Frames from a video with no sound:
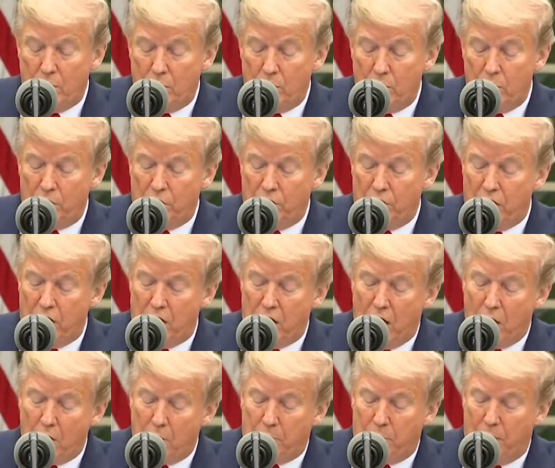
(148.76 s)
With
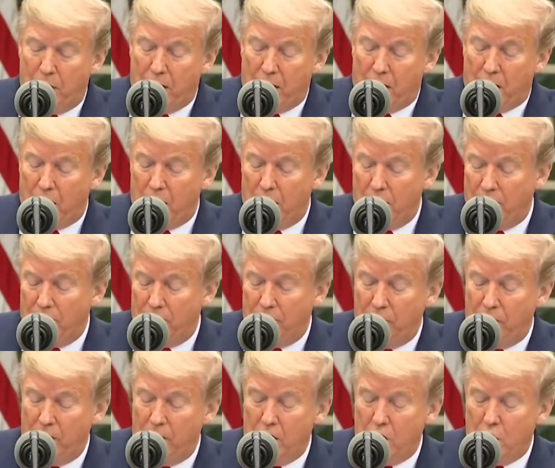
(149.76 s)
the outbreak
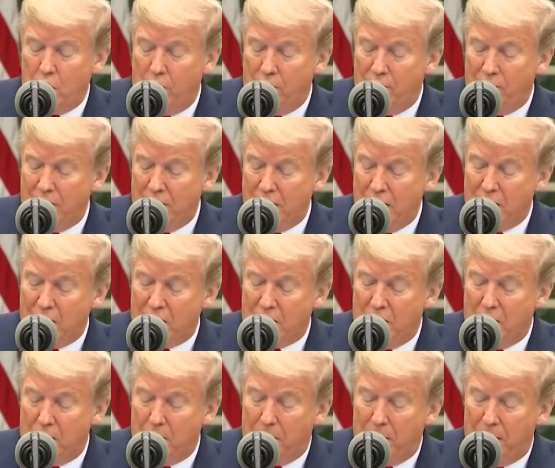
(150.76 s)
of the
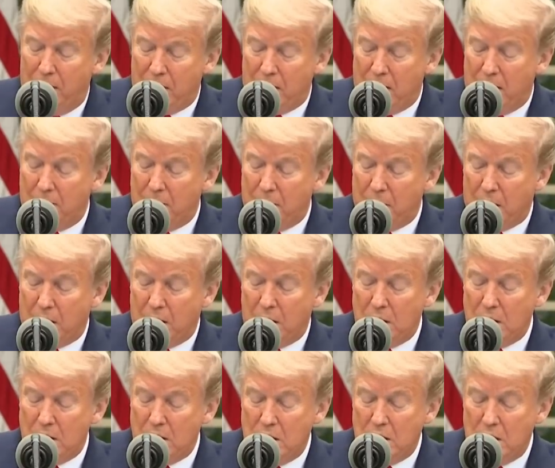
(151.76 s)
COVID-19 pandemic,
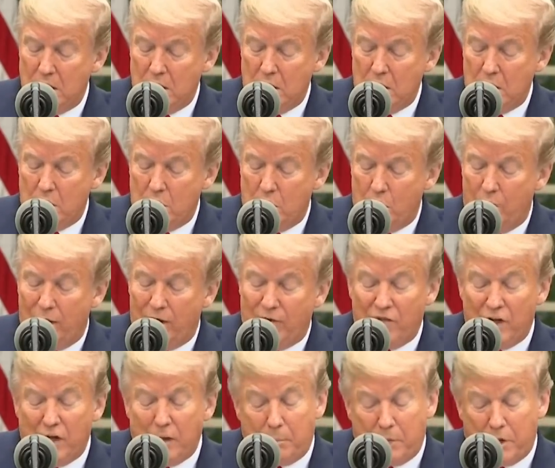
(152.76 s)
we
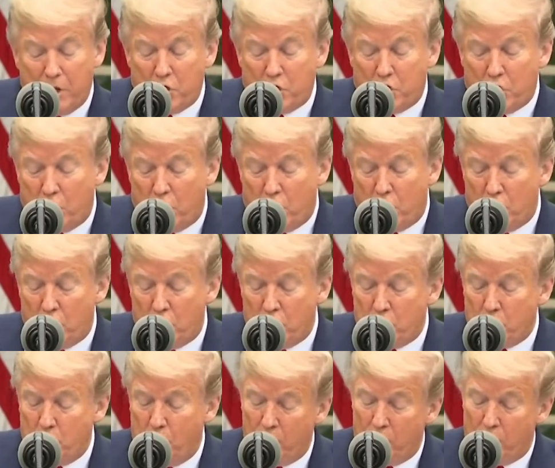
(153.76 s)
have deep
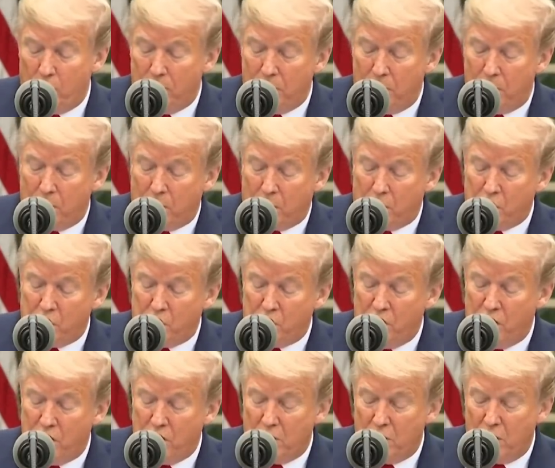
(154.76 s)
concerns whether America's
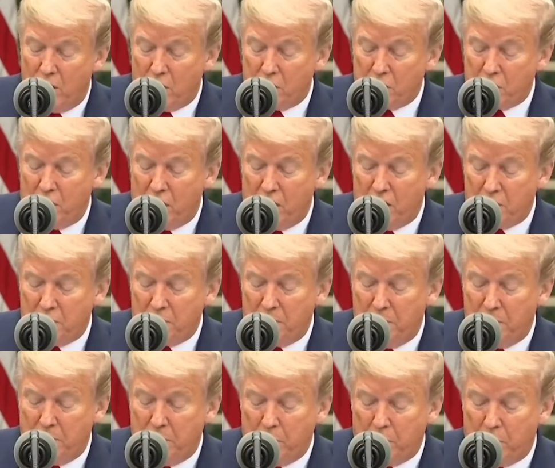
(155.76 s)
generosity has
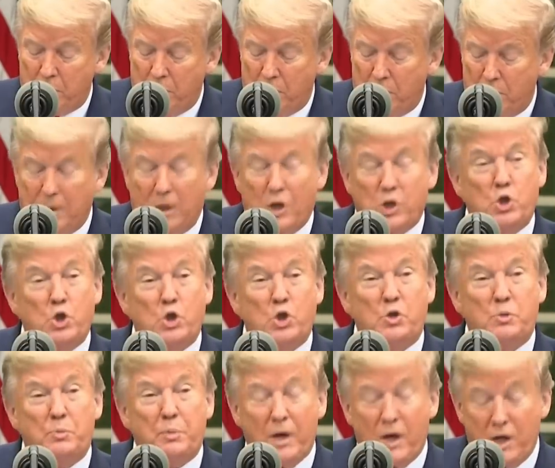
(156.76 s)
been put to the best
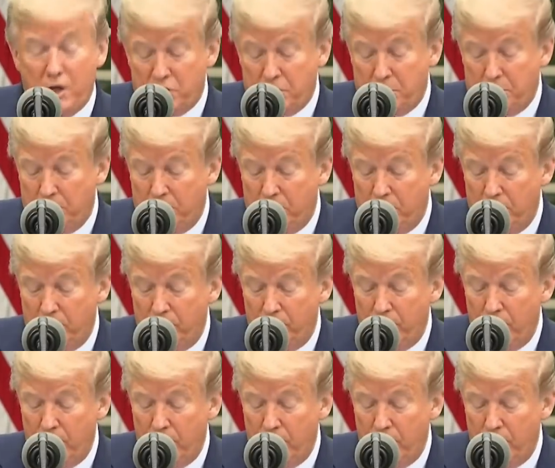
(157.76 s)
use possible.